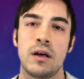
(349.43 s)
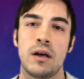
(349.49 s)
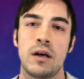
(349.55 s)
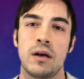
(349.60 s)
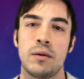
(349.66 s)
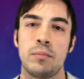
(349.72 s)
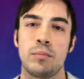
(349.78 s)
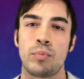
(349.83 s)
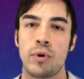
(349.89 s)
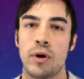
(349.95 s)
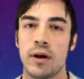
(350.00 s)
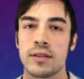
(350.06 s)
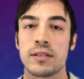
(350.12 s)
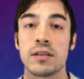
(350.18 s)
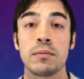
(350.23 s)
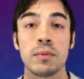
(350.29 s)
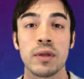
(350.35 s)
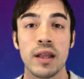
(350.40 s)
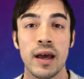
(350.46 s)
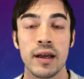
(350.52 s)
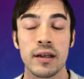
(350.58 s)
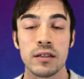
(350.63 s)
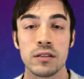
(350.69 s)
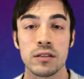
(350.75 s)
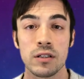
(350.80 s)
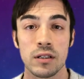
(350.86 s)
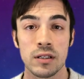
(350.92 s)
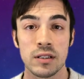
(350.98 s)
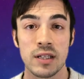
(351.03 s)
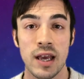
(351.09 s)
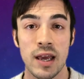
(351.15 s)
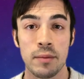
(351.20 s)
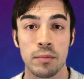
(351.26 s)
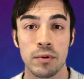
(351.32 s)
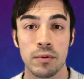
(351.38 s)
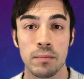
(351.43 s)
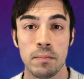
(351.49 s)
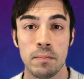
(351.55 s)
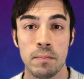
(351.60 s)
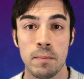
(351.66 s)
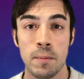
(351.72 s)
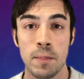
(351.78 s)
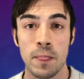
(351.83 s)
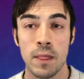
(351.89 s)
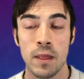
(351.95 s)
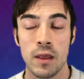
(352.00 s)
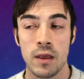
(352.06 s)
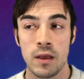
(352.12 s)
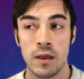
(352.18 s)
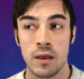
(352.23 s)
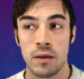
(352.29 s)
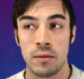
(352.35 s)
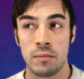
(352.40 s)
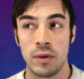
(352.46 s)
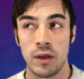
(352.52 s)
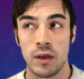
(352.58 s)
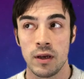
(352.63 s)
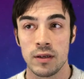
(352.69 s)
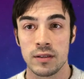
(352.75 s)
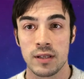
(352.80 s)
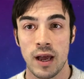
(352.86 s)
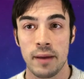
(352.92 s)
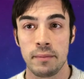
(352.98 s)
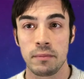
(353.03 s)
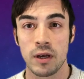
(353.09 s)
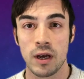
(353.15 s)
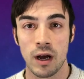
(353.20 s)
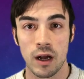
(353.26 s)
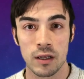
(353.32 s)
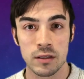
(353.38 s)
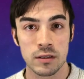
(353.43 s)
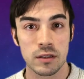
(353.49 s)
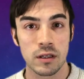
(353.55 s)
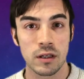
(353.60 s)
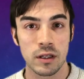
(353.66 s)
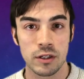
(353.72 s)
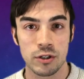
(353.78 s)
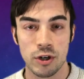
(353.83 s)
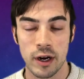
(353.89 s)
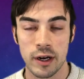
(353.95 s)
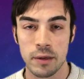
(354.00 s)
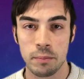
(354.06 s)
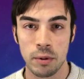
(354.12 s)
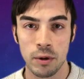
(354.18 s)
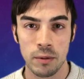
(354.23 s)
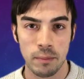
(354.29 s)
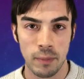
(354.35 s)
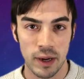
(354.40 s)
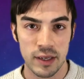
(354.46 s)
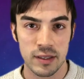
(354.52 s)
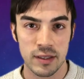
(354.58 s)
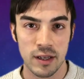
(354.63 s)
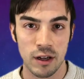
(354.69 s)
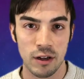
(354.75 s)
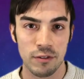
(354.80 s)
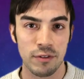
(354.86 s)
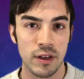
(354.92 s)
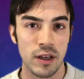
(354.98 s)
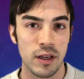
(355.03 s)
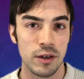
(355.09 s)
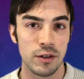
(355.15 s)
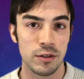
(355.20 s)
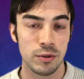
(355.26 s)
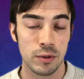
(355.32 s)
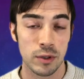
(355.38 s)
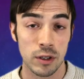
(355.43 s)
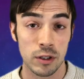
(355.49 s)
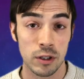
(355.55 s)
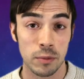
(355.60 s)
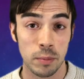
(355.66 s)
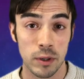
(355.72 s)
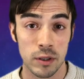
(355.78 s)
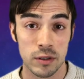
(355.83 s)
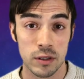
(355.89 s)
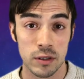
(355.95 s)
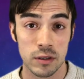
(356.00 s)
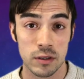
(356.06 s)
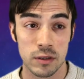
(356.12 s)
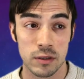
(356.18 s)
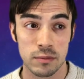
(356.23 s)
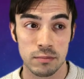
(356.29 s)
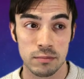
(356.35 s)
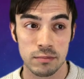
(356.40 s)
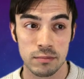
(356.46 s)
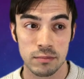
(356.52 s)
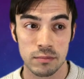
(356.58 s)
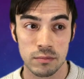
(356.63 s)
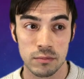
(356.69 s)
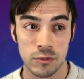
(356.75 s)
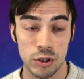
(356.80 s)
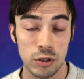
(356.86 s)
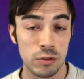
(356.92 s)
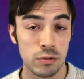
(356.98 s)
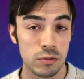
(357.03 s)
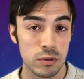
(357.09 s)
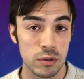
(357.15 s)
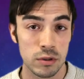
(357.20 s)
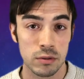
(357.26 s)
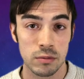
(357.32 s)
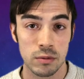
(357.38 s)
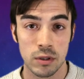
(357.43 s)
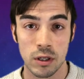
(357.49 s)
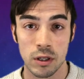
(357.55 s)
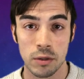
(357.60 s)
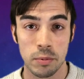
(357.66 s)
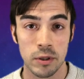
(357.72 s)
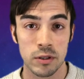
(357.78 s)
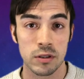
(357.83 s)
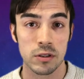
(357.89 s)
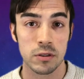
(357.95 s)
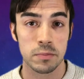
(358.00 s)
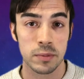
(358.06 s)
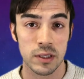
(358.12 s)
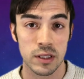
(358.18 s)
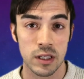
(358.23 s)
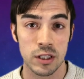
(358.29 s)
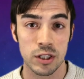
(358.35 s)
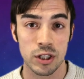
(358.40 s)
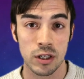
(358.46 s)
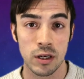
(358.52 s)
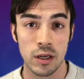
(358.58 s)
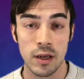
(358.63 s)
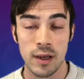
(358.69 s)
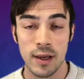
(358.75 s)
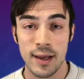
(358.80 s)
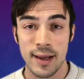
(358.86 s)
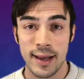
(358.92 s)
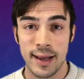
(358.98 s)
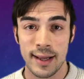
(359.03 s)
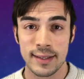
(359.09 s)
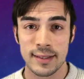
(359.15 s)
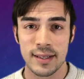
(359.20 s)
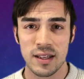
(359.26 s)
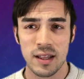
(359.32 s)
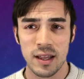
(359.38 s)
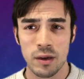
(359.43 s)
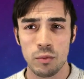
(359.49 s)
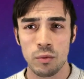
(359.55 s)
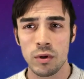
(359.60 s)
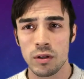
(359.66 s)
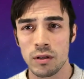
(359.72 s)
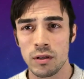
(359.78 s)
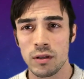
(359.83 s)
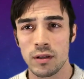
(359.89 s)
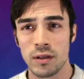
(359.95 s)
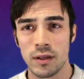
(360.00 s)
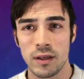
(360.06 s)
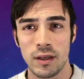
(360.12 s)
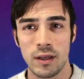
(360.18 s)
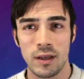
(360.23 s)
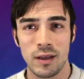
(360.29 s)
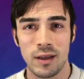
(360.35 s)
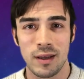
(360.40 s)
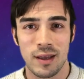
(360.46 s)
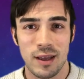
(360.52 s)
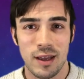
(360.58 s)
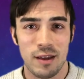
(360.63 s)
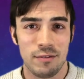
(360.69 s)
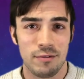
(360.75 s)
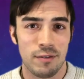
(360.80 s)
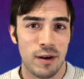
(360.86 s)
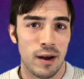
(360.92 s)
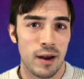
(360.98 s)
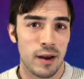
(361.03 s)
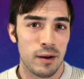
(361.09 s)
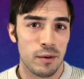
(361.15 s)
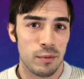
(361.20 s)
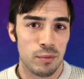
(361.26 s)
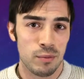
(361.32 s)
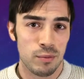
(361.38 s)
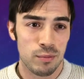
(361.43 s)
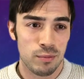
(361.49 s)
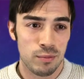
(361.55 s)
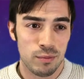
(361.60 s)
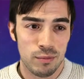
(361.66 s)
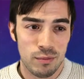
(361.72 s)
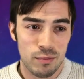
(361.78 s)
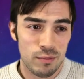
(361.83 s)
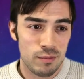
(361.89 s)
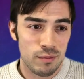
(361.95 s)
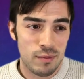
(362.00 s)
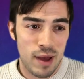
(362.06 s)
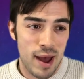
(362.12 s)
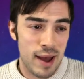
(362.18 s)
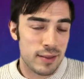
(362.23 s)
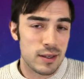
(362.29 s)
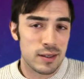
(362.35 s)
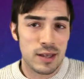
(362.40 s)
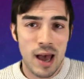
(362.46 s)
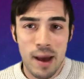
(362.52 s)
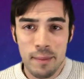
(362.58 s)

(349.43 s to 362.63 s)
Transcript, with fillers: um, brought some of that to the table because I'm constantly trying to put myself into another person's shoes, another person's position, and say, like, well, if I had this